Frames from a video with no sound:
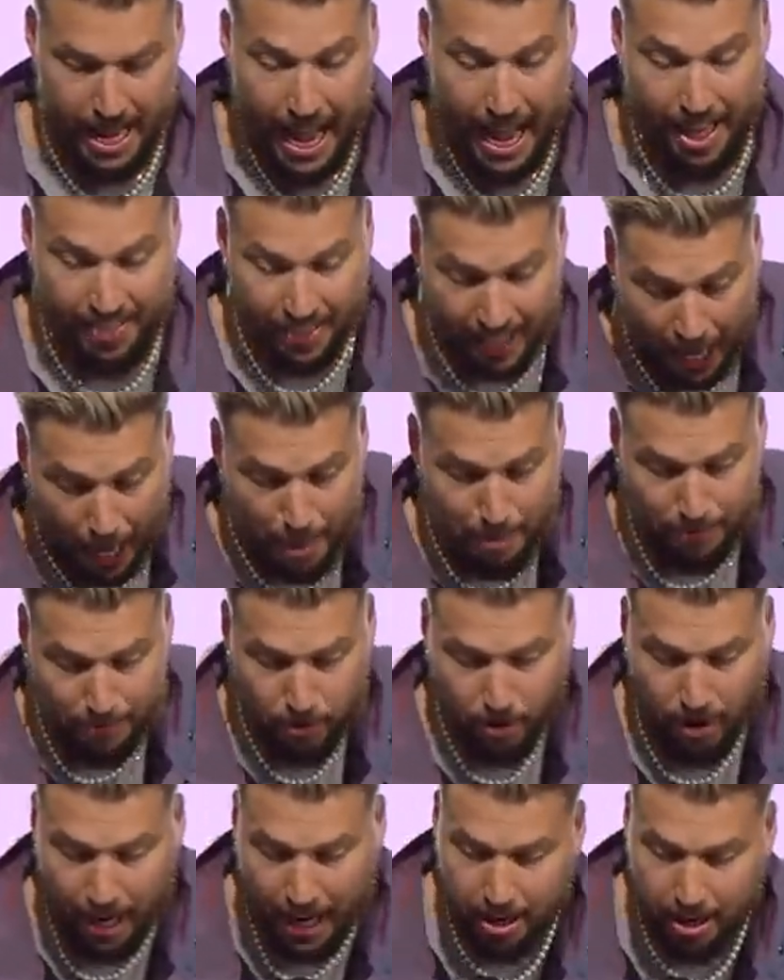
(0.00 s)
And the night
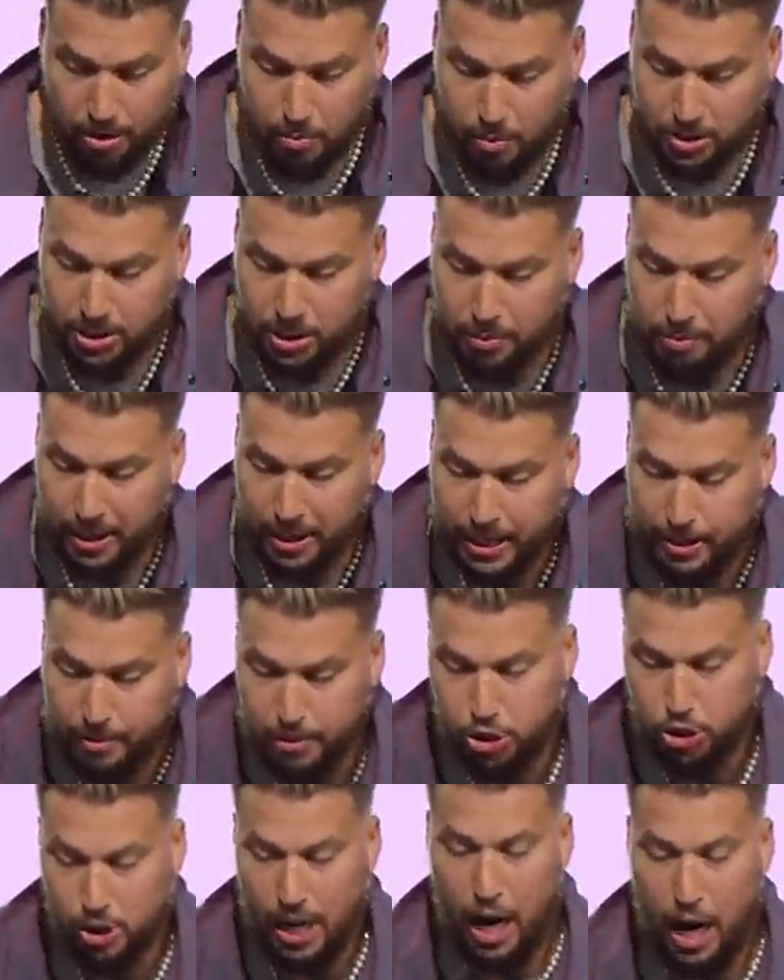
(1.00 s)
before Herod was to bring him to
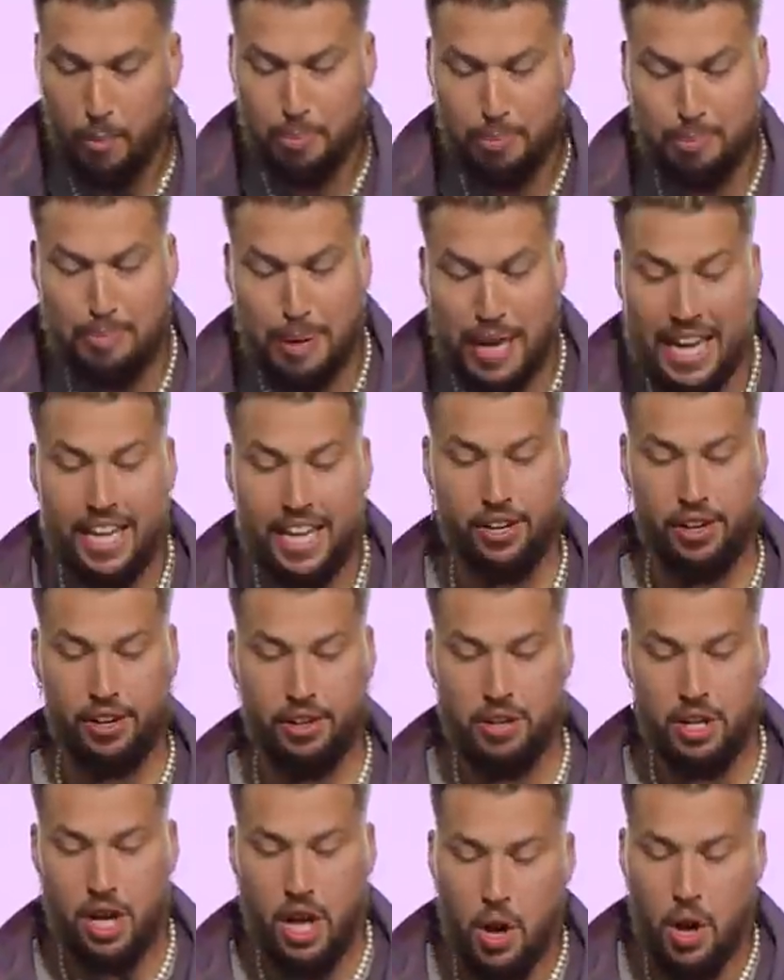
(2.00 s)
trial, Peter
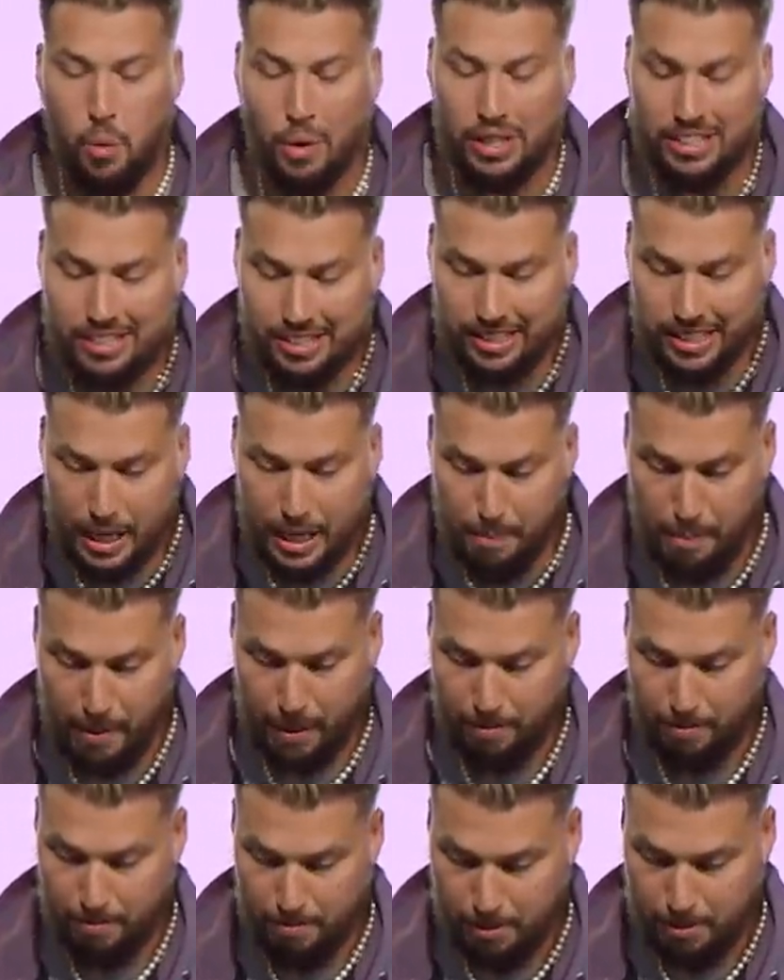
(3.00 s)
was
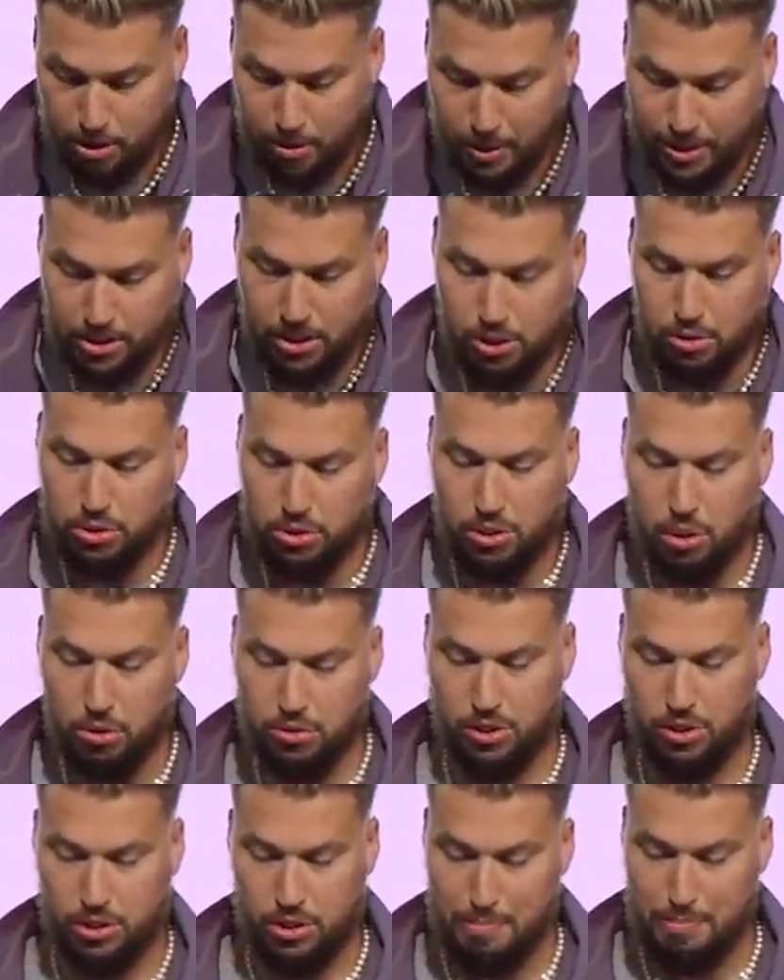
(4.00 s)
sleeping between two
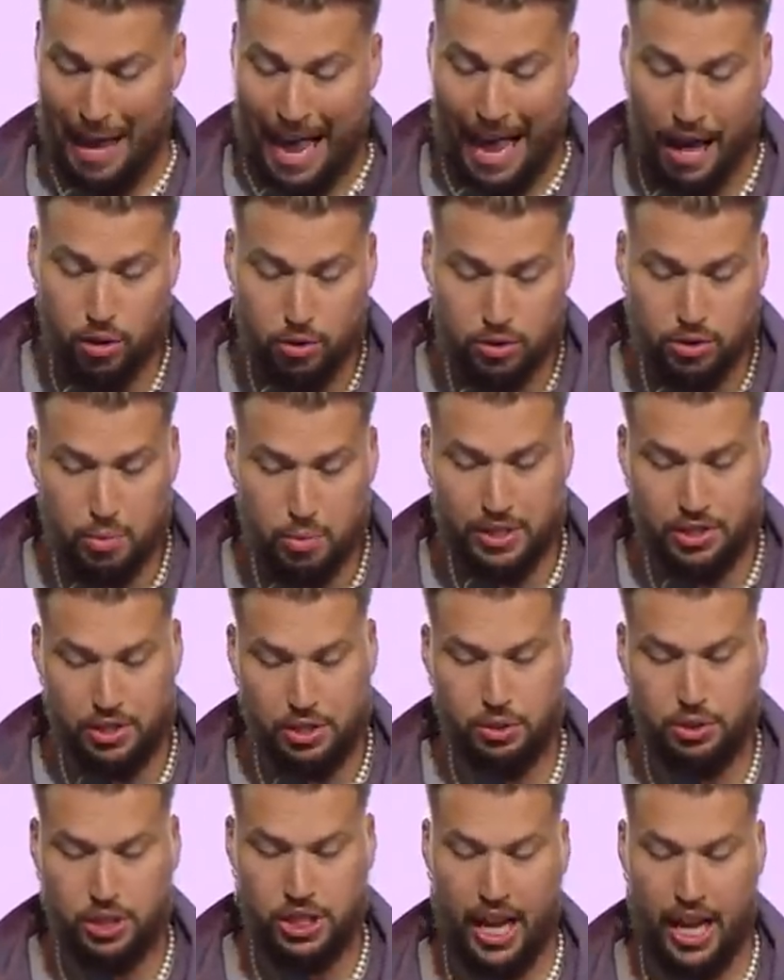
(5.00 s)
soldiers, bound with
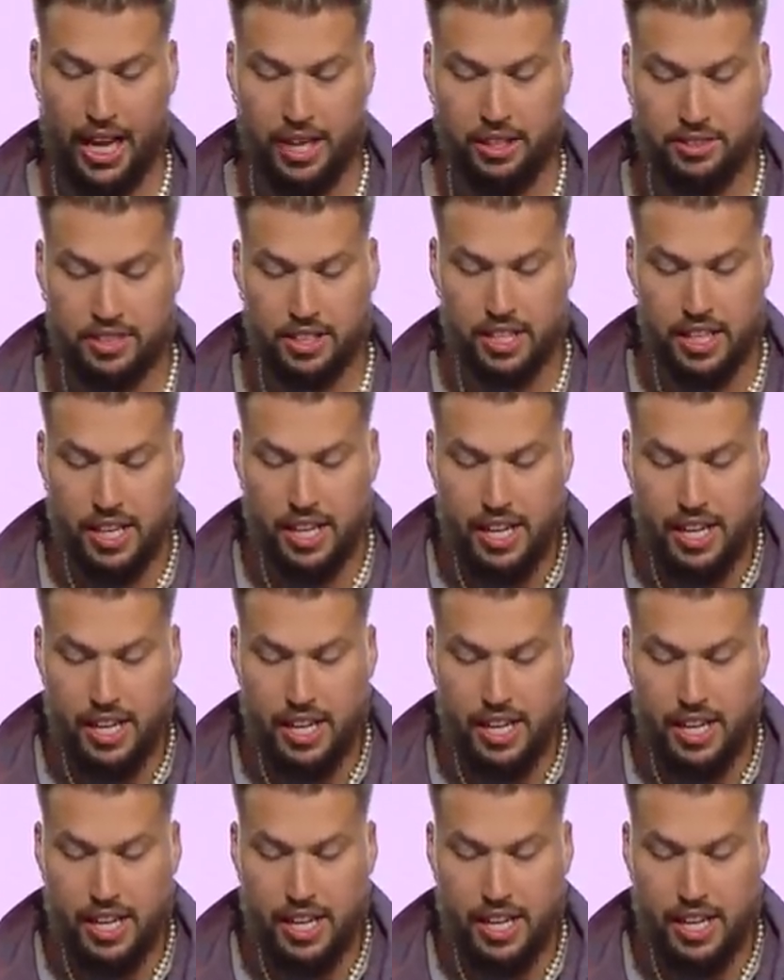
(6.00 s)
two chains,